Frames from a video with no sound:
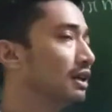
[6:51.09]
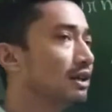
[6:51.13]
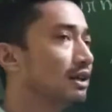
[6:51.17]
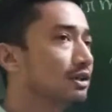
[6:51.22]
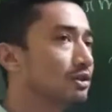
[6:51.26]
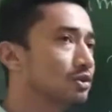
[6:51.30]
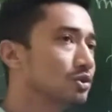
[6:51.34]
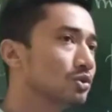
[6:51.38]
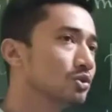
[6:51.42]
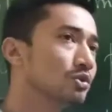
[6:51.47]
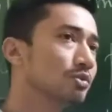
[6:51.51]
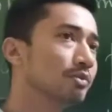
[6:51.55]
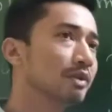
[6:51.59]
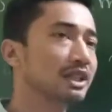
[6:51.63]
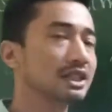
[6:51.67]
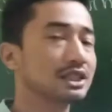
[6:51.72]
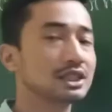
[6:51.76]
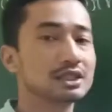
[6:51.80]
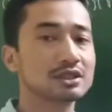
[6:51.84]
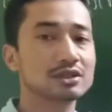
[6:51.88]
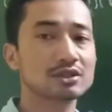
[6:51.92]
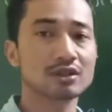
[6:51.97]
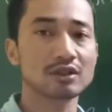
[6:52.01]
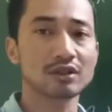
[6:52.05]
are two
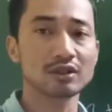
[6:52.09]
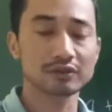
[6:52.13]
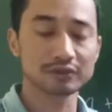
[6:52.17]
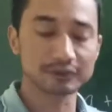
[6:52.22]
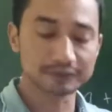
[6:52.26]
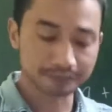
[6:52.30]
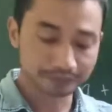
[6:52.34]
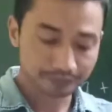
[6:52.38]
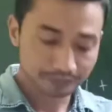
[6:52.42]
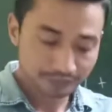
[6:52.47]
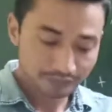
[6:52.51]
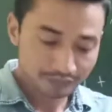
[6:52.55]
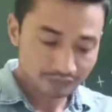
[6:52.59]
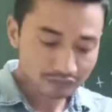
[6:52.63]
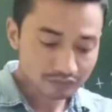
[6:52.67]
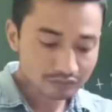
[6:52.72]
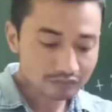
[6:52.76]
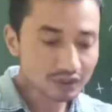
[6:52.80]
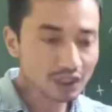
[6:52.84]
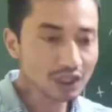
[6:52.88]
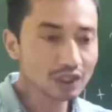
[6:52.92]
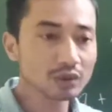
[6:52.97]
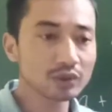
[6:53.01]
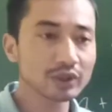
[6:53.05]
methods of
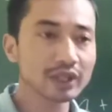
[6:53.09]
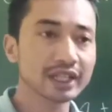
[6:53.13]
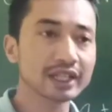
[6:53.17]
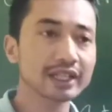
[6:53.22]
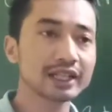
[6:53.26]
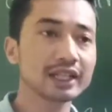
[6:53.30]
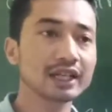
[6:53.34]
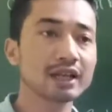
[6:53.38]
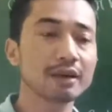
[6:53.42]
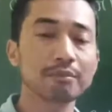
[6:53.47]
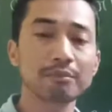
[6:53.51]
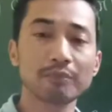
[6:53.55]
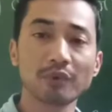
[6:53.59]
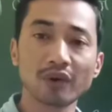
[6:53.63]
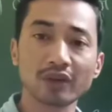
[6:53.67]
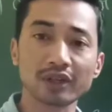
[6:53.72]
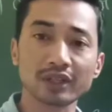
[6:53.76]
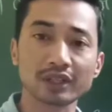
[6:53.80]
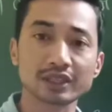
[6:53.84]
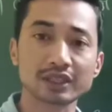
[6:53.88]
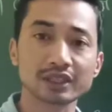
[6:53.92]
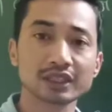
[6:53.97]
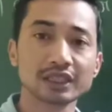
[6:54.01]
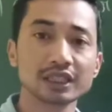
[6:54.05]
locating a
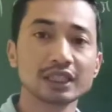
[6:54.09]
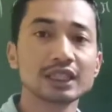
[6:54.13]
point.